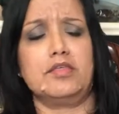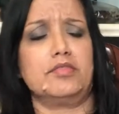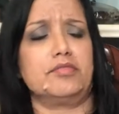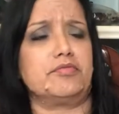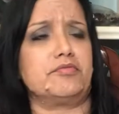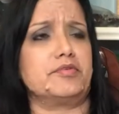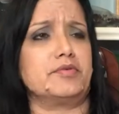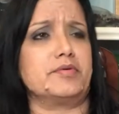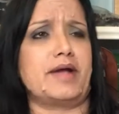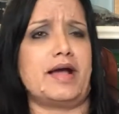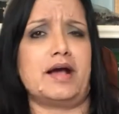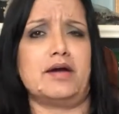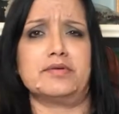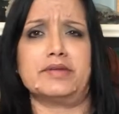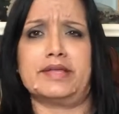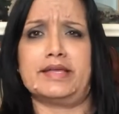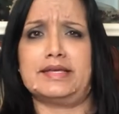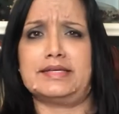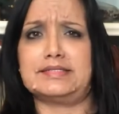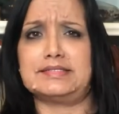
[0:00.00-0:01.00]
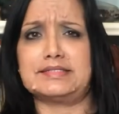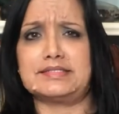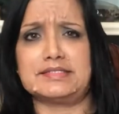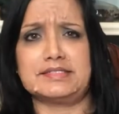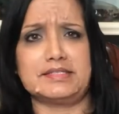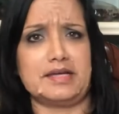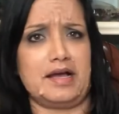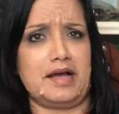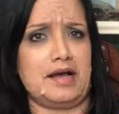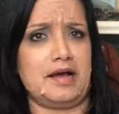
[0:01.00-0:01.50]
throughout his
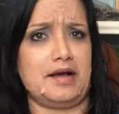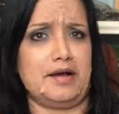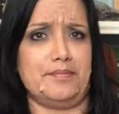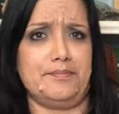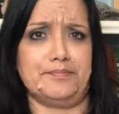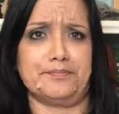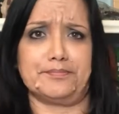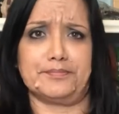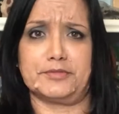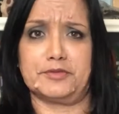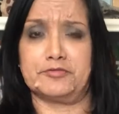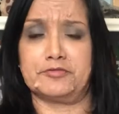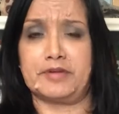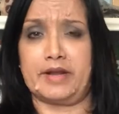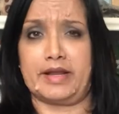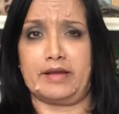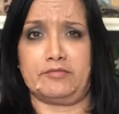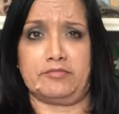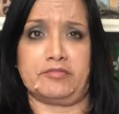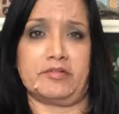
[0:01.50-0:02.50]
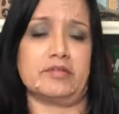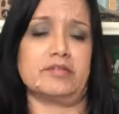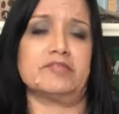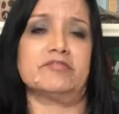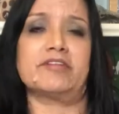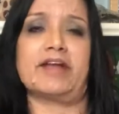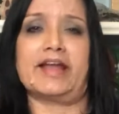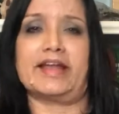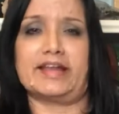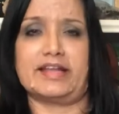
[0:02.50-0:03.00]

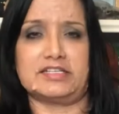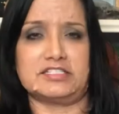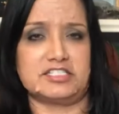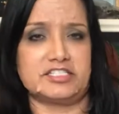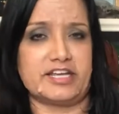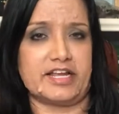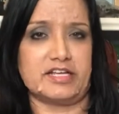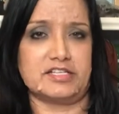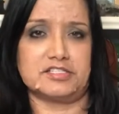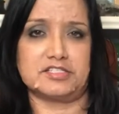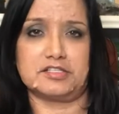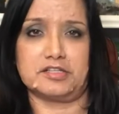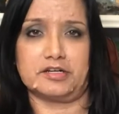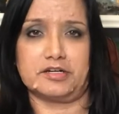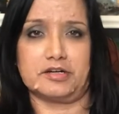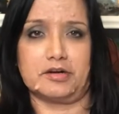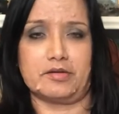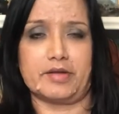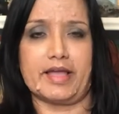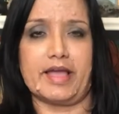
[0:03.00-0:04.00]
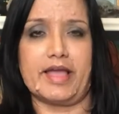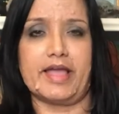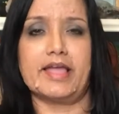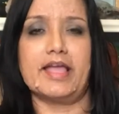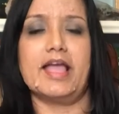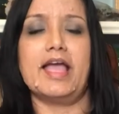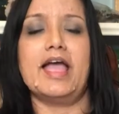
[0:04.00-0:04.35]
reign as chancellor, okay?